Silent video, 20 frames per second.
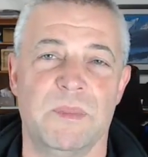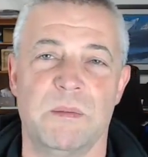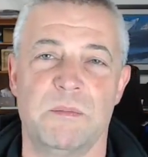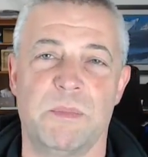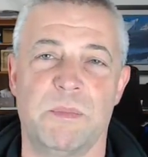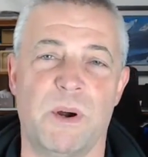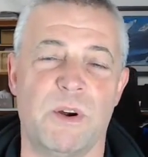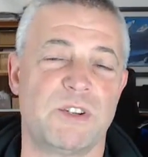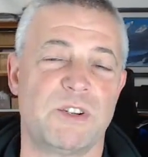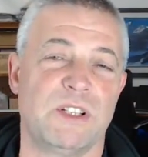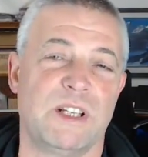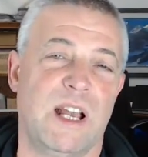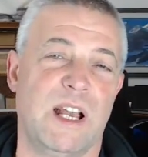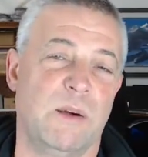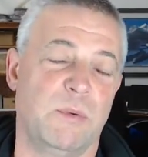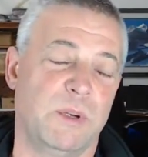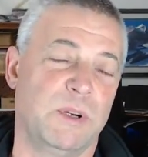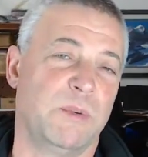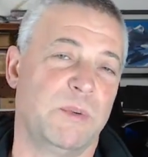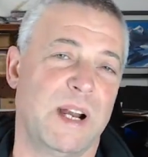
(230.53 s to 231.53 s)
Personally, I
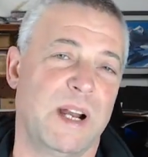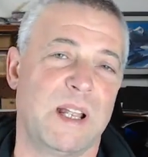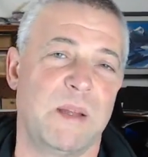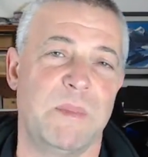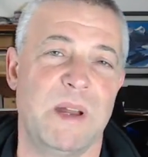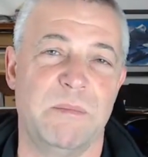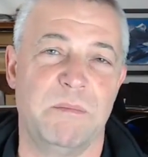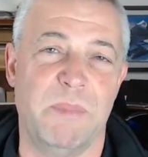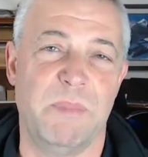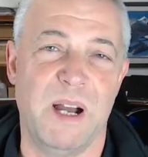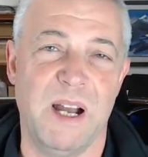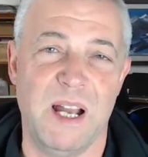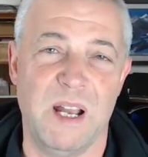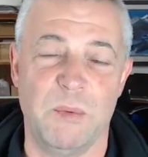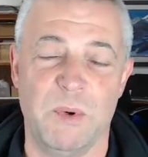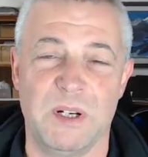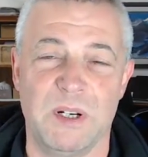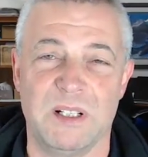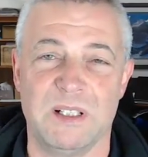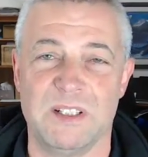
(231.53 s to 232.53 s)
wouldn't recommend buying
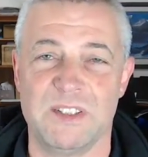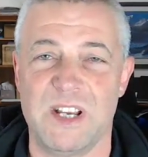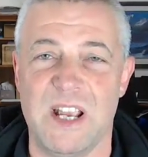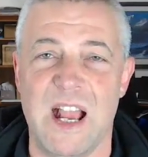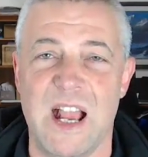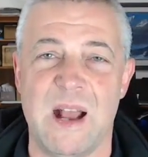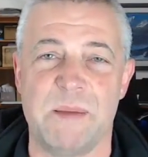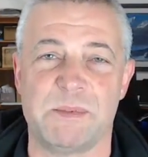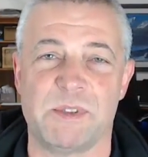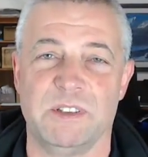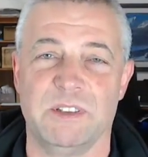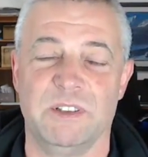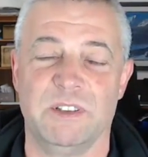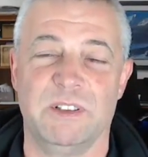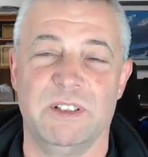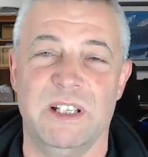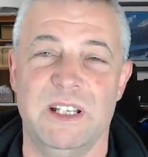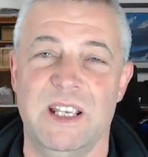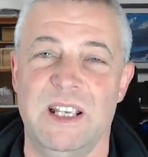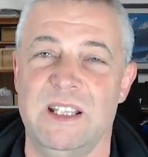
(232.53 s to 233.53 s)
one unless you
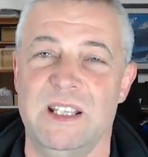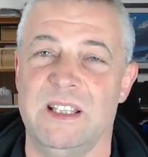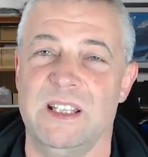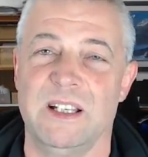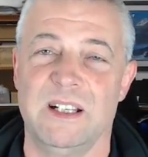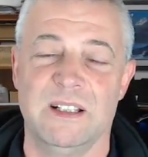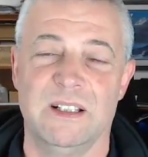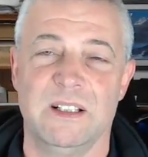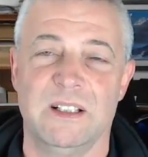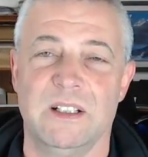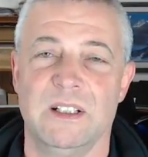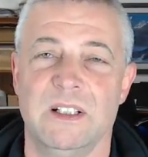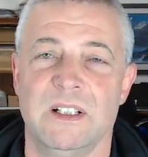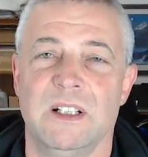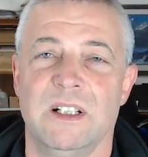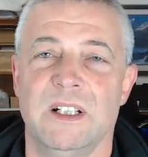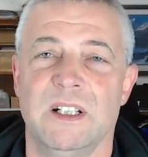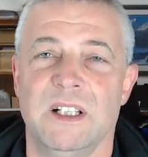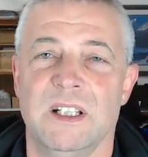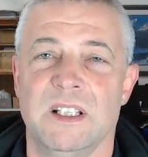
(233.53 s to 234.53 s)
absolutely need the
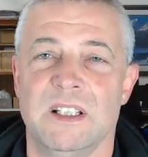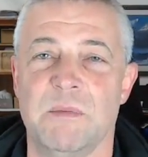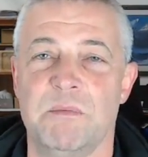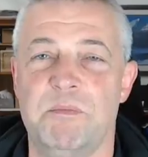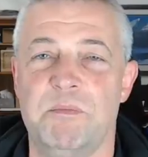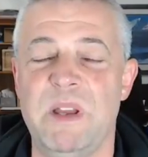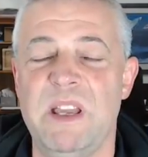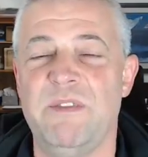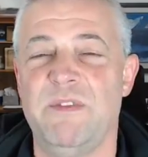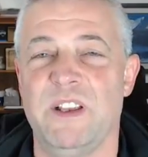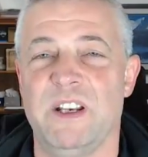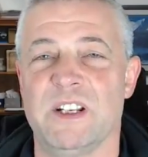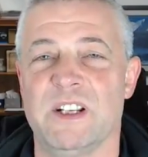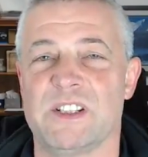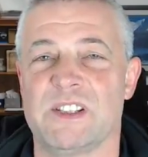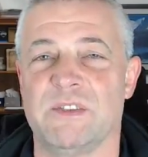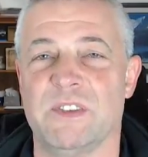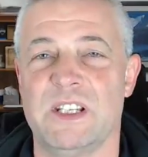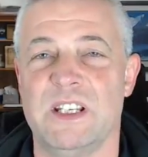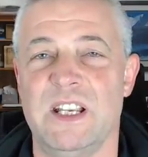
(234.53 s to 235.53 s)

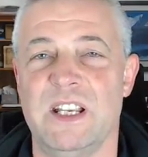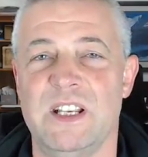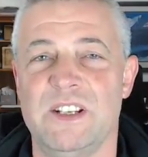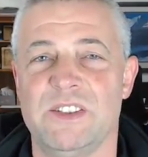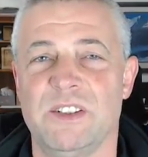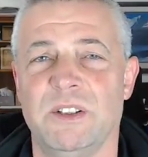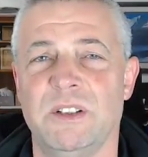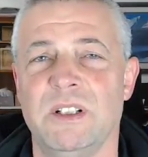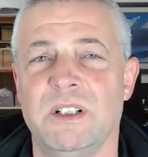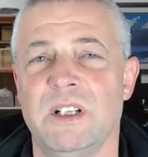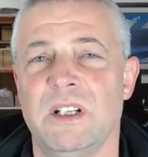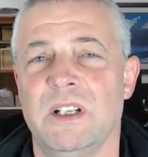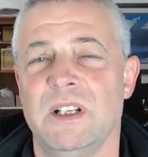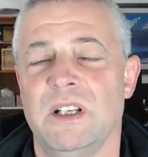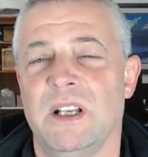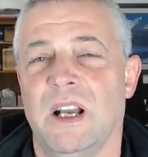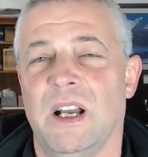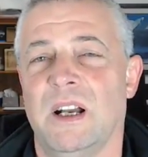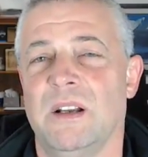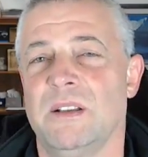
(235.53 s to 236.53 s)
beefiness of a diesel.
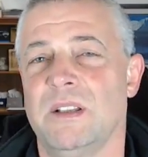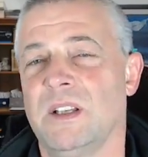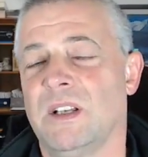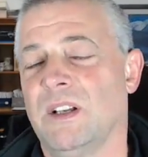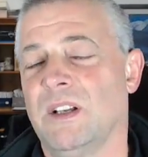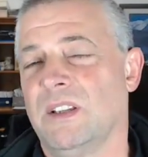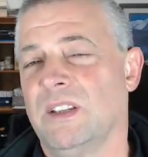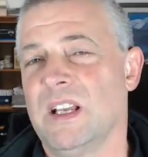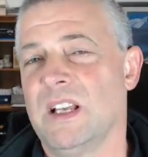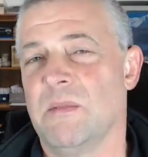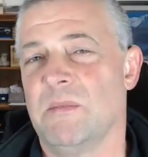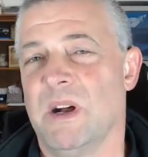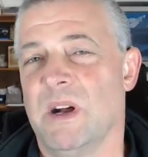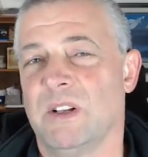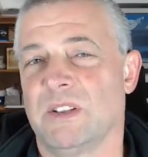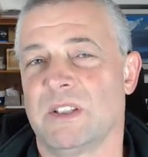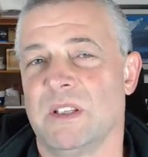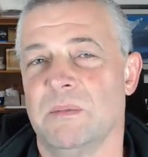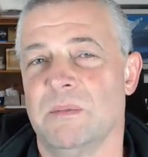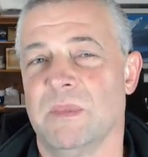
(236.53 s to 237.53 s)
The good thing
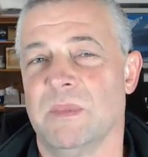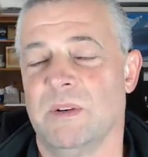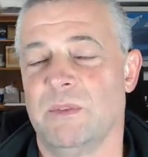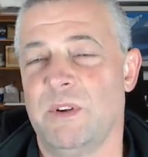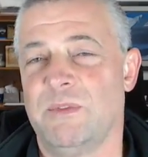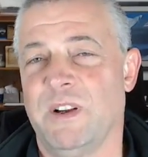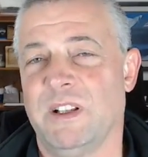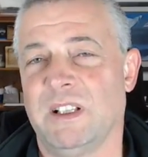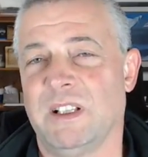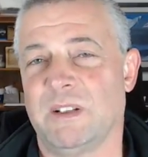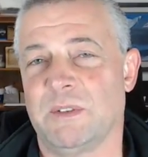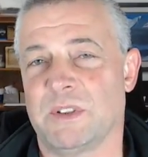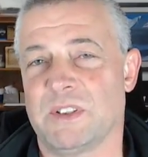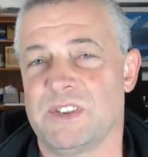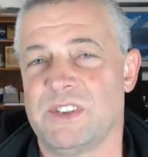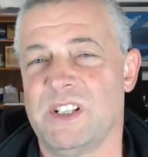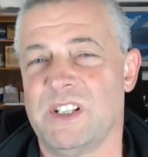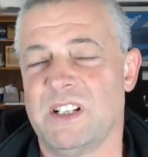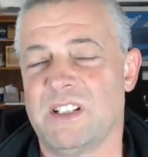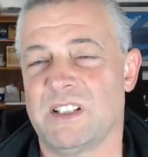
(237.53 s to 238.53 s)
about them, we find, like with the
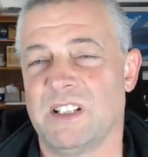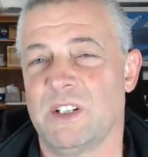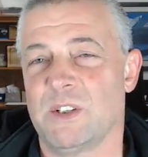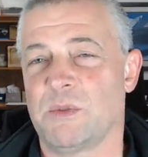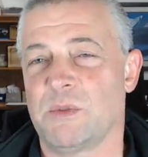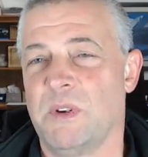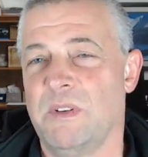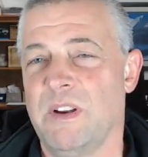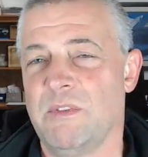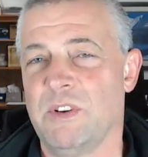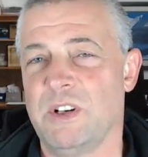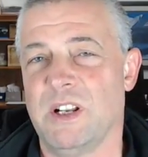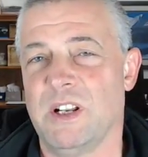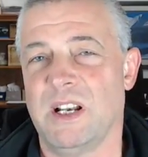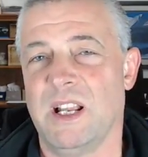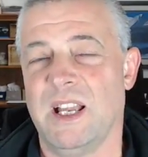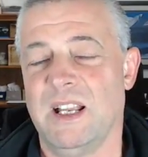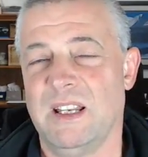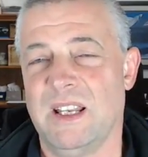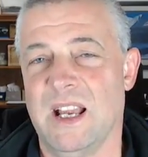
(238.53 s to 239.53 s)
6 liters, we've never done
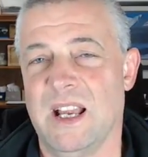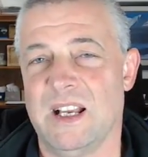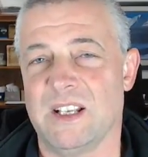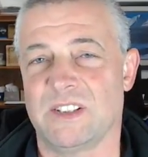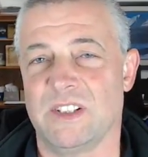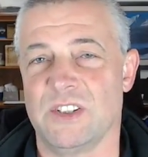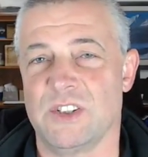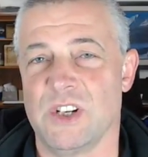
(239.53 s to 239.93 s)
a head gasket